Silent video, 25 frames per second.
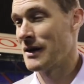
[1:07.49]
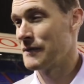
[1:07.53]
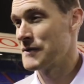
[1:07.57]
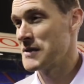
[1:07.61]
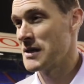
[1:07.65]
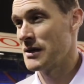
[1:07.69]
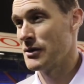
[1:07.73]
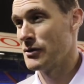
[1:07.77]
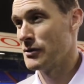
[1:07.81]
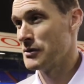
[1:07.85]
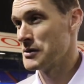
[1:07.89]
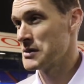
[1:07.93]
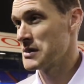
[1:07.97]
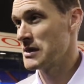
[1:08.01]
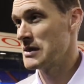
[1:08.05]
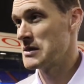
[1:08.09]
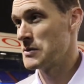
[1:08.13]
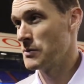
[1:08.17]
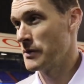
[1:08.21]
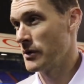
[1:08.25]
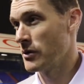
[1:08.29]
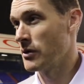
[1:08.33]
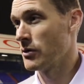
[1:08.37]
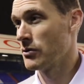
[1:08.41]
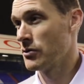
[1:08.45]
I've said it all the
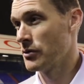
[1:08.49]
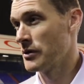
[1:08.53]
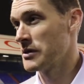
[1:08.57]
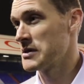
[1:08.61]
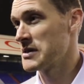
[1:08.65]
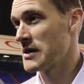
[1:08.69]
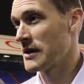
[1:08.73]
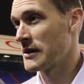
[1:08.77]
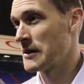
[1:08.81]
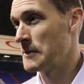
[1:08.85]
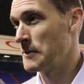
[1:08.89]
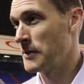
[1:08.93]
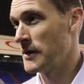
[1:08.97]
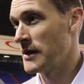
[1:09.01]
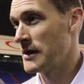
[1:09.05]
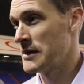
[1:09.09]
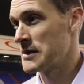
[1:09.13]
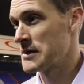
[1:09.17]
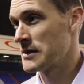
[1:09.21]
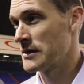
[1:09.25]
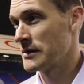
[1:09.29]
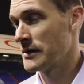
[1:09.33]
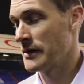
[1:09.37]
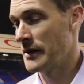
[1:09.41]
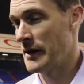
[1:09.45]
season. We've got good attacking
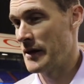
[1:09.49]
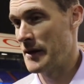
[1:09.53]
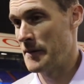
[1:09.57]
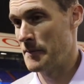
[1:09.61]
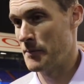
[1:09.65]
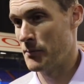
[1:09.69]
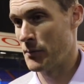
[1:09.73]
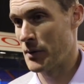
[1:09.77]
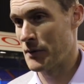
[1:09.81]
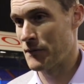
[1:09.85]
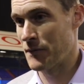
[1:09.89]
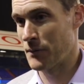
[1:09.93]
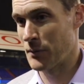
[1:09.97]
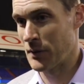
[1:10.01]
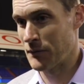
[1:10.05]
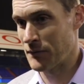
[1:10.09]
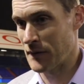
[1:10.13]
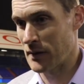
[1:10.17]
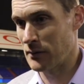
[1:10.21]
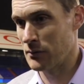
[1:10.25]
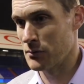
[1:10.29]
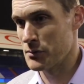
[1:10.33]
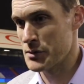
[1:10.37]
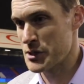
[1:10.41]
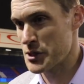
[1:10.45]
players. Um, we, we
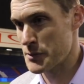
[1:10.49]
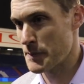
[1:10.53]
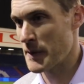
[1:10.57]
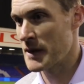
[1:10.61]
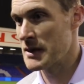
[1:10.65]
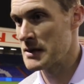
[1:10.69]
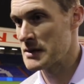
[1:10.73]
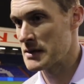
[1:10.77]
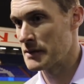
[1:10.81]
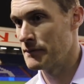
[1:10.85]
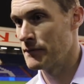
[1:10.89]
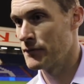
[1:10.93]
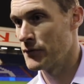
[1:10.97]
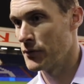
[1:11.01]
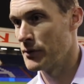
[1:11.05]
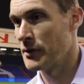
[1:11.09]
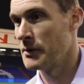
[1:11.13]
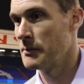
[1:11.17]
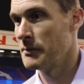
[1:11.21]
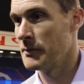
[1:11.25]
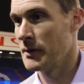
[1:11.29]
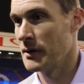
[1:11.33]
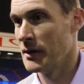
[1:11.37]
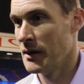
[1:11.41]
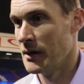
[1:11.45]
felt there was space in front
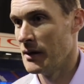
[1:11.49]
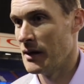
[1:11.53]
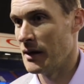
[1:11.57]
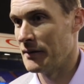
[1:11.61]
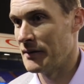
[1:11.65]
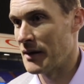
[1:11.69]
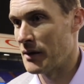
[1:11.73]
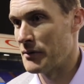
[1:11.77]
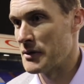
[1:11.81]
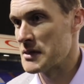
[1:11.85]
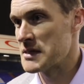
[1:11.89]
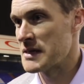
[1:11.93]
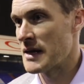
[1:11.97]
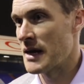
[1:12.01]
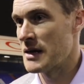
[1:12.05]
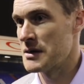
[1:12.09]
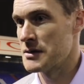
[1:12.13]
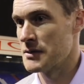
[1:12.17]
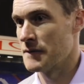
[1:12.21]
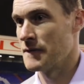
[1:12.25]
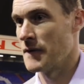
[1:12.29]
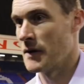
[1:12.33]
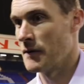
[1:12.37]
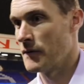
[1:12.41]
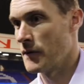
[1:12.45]
and, and down the
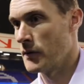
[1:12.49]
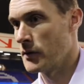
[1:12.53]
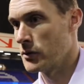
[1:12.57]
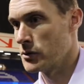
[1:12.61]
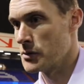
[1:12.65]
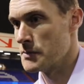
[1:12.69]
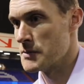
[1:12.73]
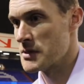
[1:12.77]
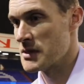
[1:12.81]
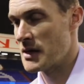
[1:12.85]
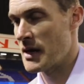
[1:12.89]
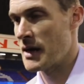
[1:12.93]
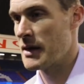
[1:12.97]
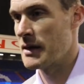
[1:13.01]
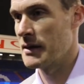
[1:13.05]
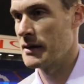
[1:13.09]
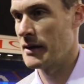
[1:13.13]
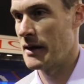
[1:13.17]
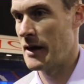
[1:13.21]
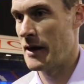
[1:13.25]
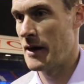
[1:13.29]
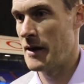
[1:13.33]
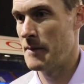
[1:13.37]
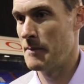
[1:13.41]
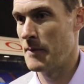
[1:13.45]
sides of, of Oldham today,
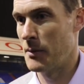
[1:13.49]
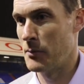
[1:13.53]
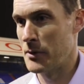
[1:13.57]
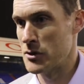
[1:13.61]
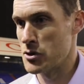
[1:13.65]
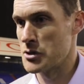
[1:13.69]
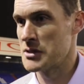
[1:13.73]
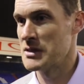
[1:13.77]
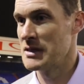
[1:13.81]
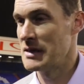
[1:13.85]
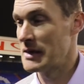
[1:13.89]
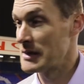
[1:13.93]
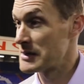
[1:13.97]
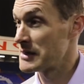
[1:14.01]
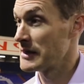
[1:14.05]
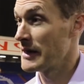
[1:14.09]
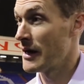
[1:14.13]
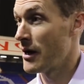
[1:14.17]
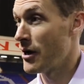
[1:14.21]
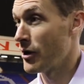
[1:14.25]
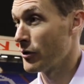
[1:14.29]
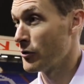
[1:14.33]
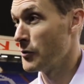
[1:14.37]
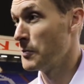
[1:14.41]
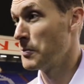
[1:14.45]
um, and we just needed to
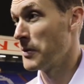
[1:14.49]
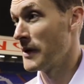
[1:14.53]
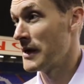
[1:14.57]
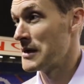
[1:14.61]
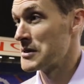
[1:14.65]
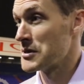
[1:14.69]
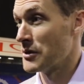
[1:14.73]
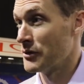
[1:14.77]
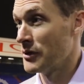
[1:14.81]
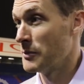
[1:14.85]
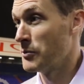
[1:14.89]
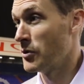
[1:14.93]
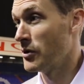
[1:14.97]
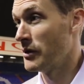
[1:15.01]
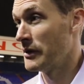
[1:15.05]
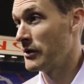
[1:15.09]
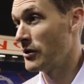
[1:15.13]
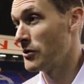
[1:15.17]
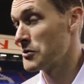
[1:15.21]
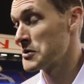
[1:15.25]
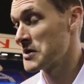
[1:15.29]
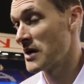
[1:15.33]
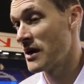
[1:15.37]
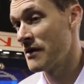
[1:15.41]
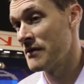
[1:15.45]
get our good players on the ball in
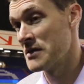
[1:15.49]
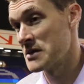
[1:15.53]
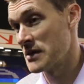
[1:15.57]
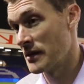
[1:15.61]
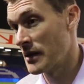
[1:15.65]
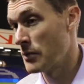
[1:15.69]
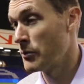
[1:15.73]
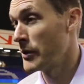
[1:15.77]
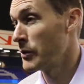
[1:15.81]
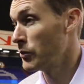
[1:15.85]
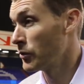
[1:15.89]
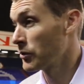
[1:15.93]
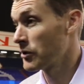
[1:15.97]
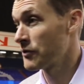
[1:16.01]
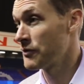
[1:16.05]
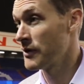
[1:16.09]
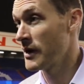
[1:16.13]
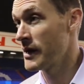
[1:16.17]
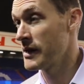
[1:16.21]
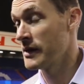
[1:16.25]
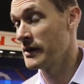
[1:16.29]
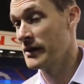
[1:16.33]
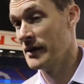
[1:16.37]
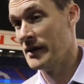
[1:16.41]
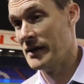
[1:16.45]
those areas, and then we would
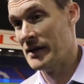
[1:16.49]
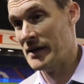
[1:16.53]
create.